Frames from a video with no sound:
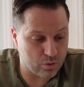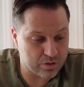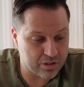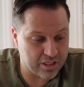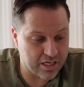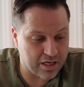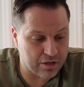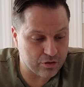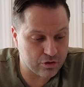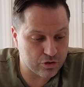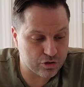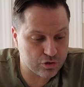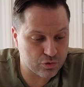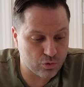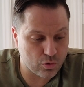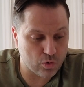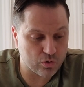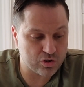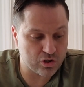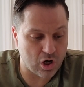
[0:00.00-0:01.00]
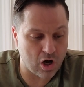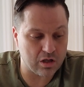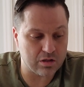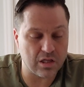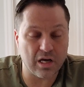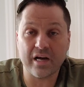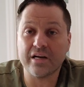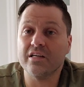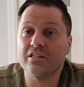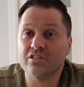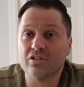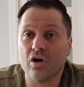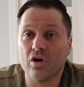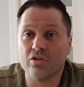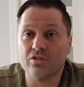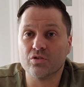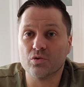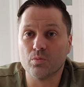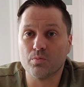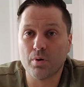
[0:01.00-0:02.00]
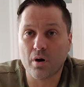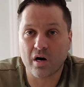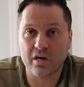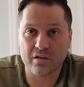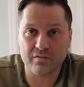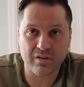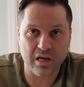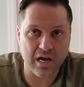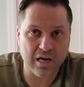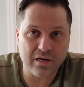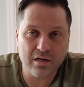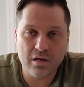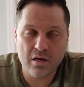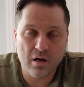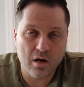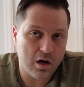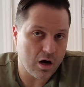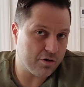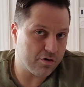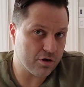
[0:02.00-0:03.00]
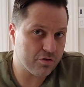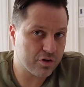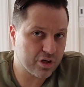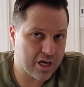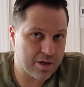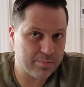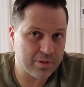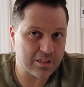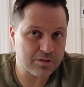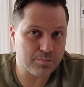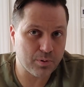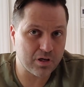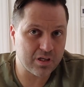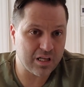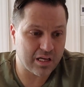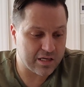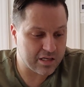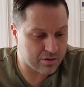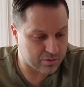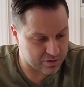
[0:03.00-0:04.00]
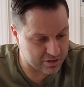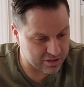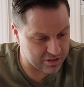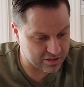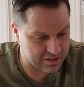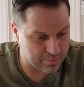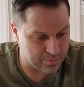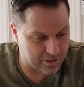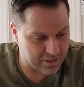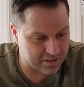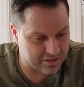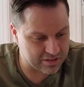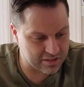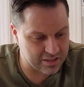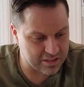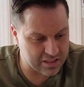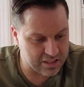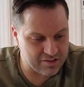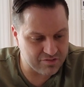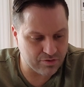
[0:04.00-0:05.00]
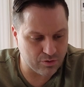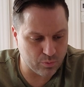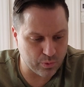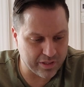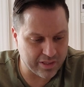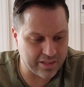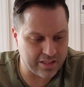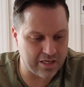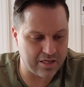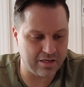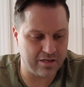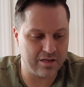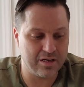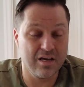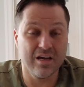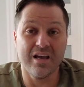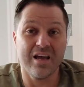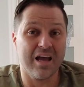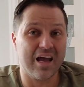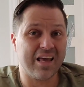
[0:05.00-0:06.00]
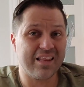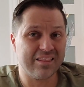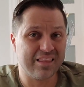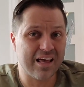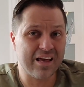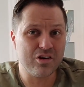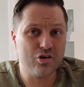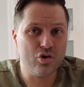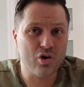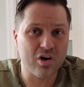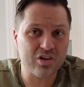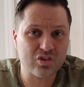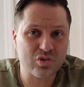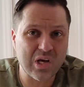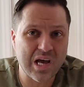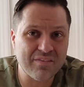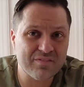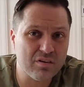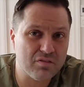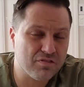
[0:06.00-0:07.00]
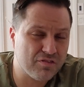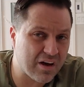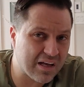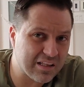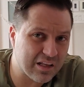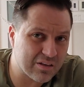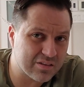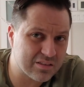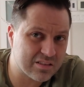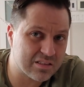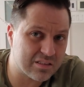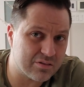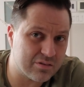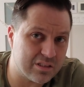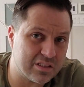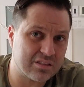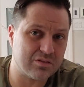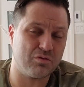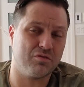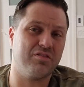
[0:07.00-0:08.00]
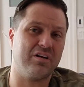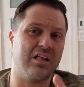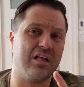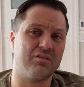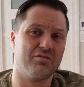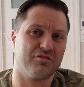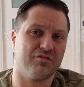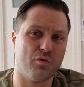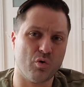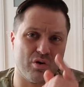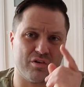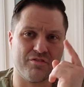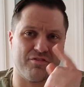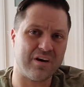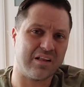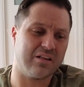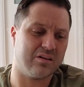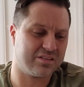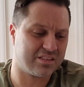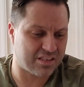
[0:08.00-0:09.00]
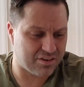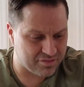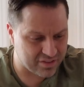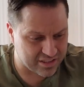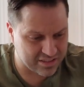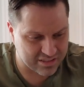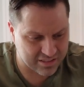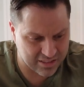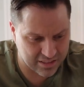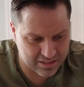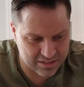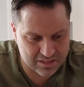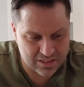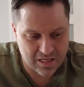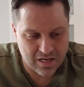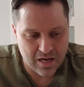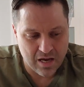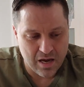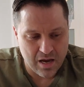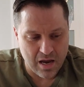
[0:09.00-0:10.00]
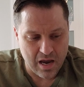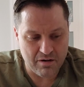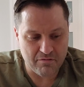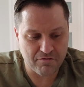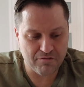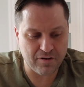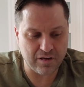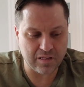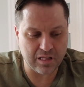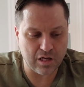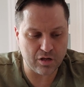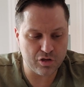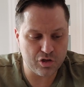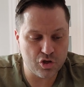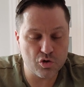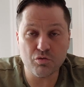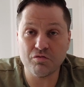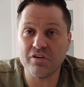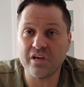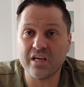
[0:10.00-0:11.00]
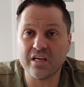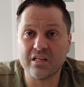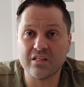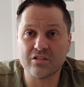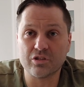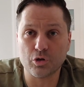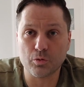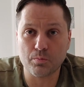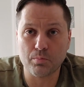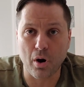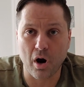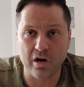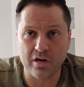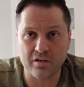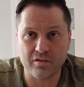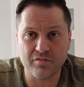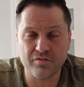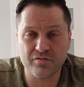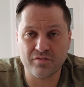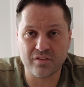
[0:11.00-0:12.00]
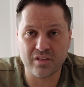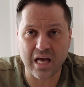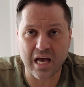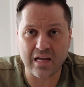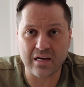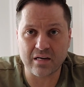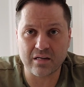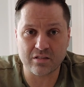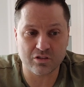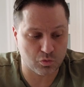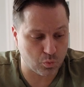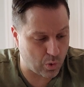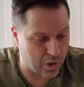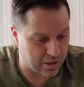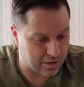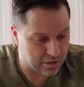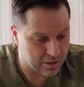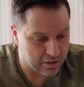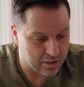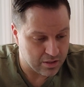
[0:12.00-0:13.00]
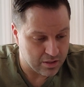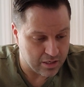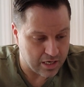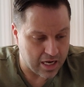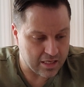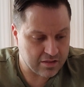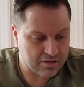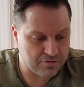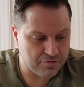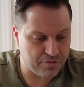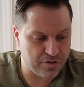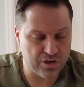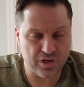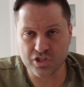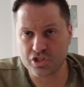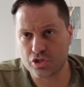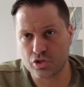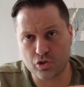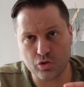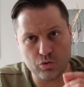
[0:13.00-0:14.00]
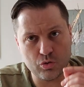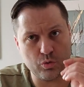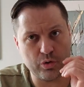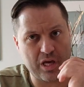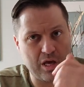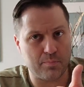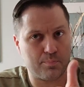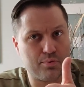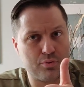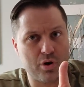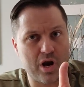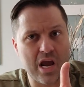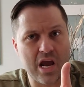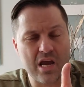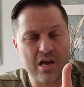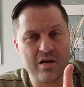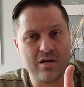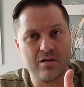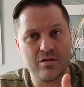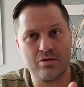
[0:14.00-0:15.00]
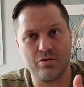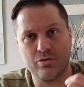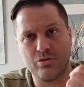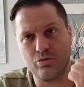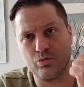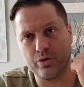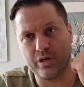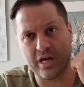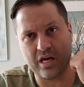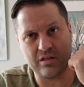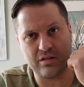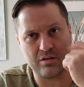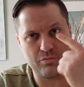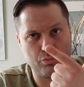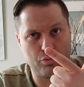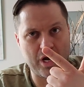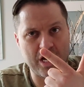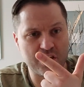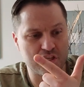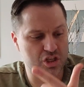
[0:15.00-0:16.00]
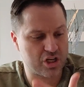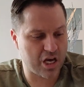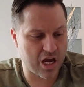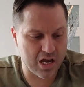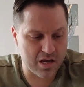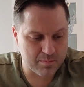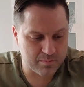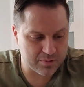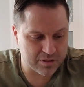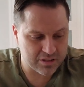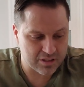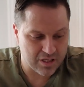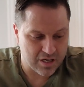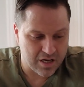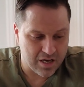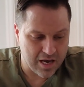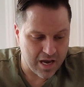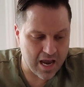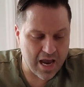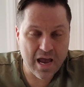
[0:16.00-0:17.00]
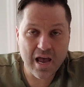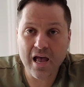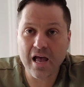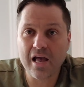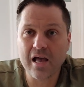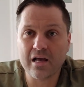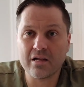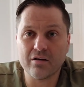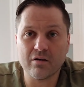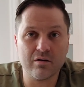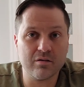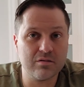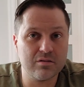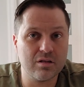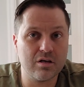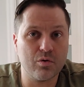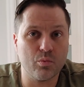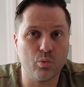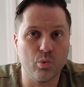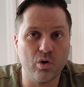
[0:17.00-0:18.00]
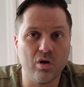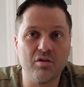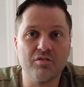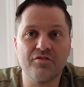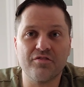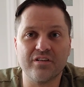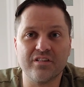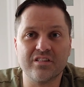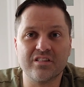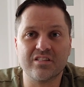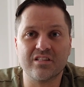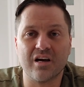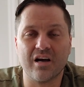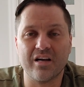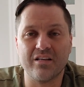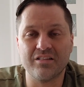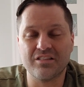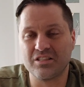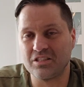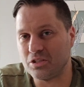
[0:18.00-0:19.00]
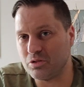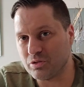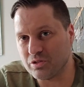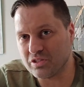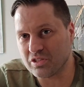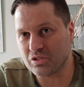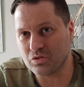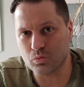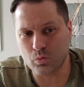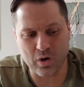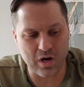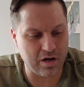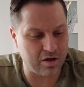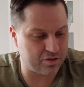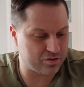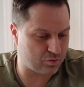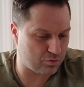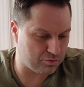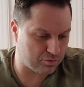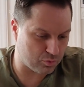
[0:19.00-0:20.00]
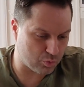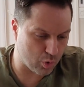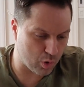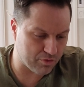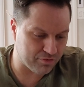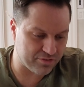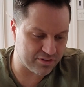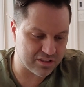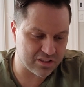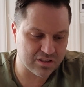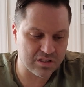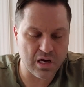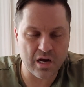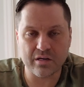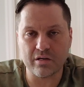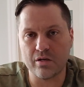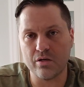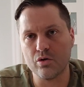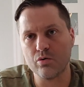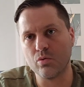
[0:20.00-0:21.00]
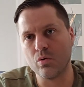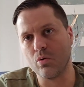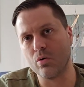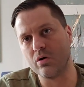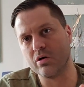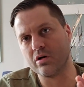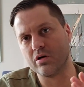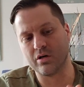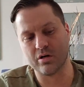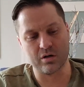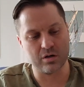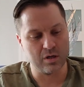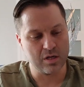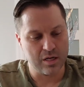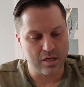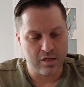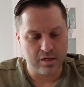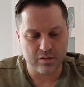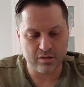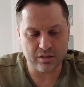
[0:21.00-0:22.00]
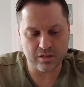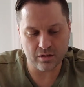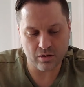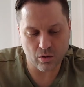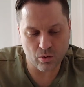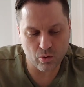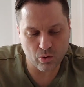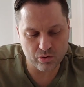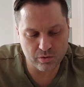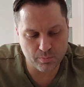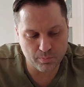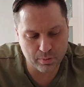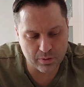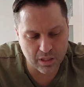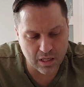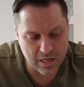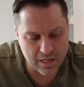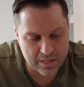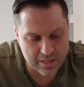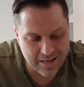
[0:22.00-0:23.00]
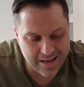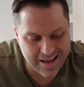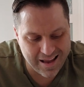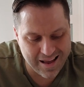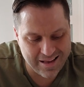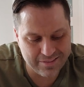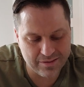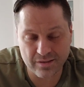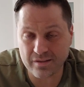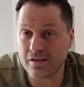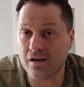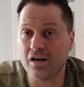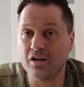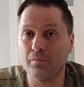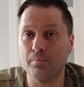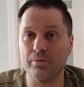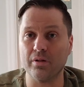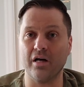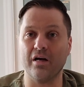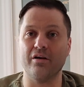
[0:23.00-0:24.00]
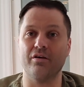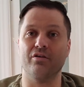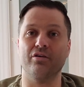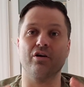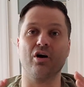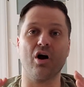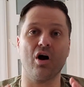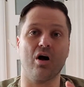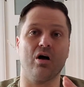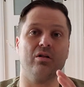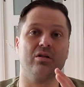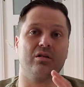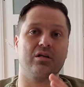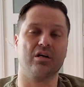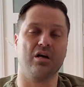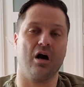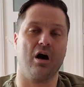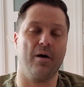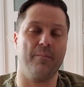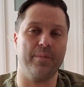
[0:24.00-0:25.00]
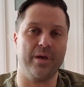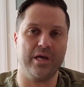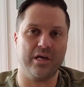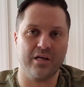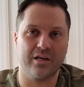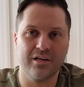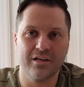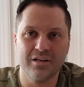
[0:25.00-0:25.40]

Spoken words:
the Elder Scrolls Online is also part of that. Another game that's part of that ecosystem is The Evil Within. And then you also have the Fallout series. So Fallout 4, Fallout 76, and Fallout New Vegas are part of that as well. At the finish, you do get Prey, you do get the Rage games, and the Wolfenstein series as well. So Wolfenstein, the New Order, the Old Blood, and the Young Blood are all coming.